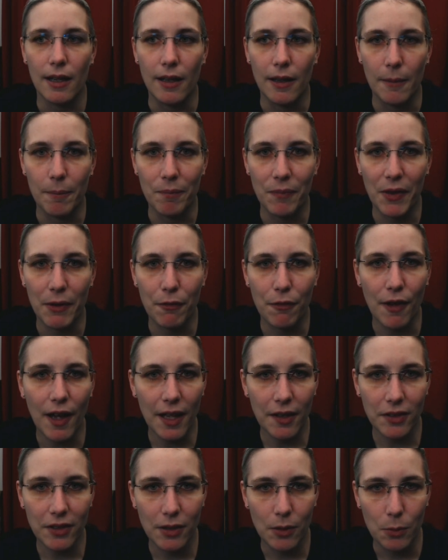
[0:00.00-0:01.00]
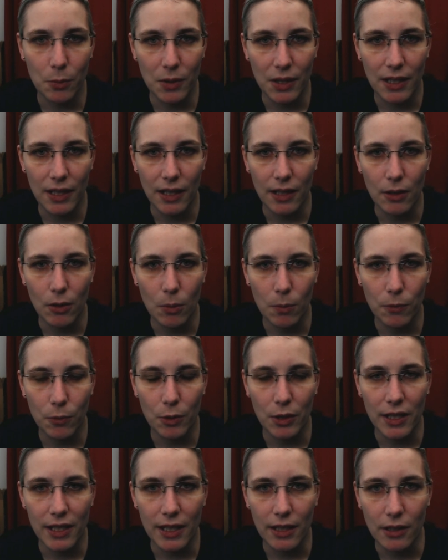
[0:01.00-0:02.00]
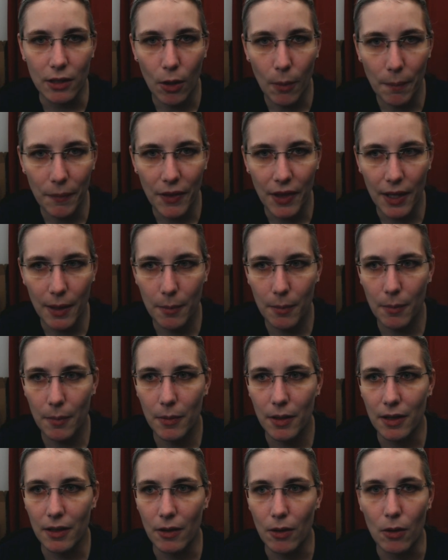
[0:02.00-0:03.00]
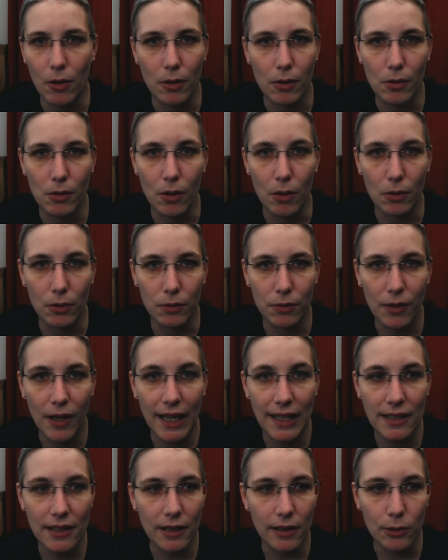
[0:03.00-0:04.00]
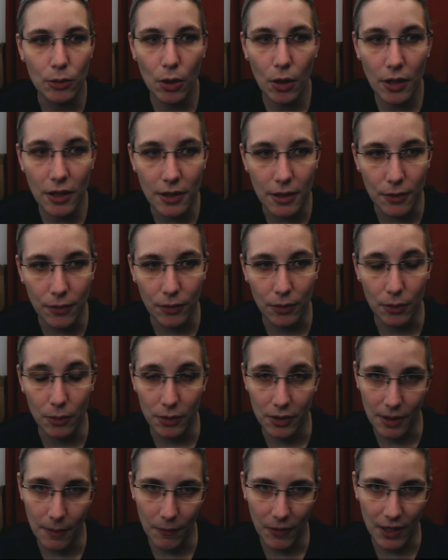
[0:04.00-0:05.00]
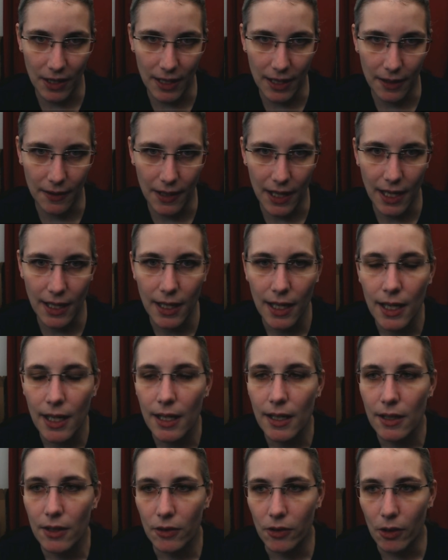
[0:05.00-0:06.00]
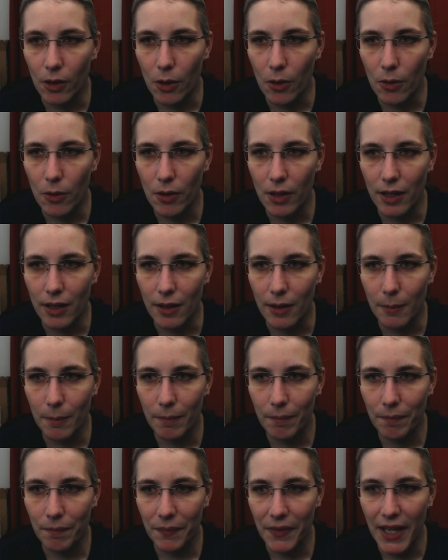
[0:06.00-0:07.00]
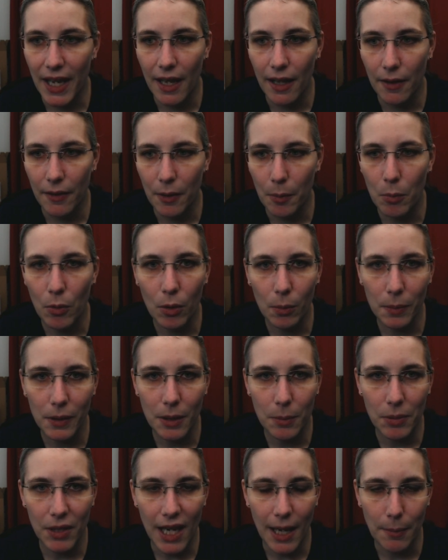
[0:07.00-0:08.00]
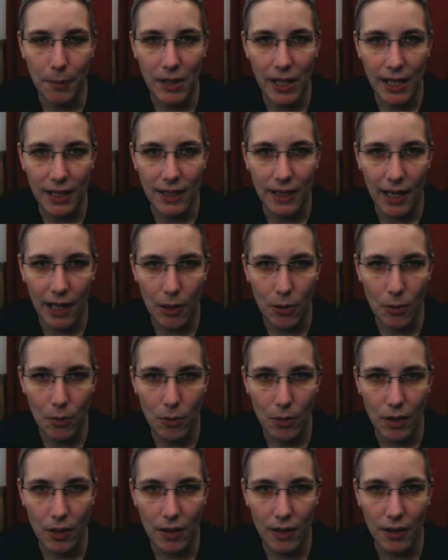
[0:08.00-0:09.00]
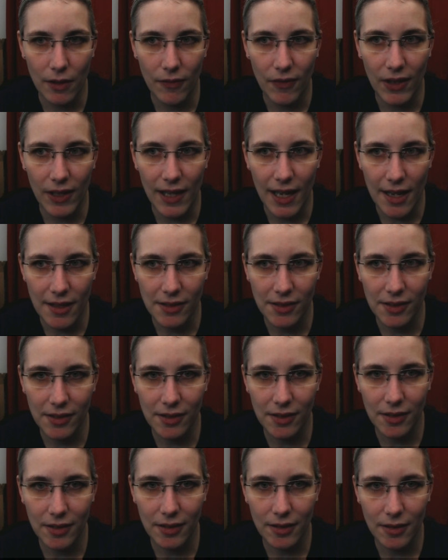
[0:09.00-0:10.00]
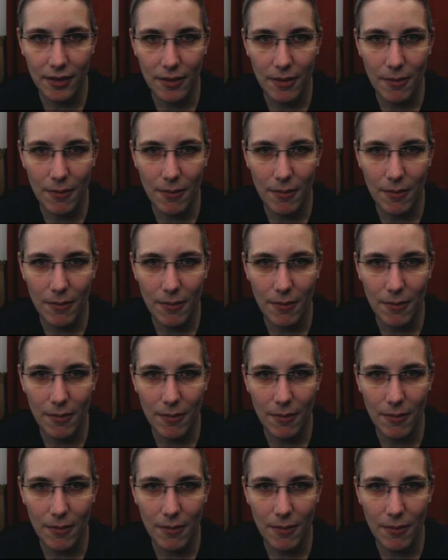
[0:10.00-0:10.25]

um, the faster we can hopefully adopt them uh, or or find alternatives or something like that. So um, yeah, the more people update now, uh, the less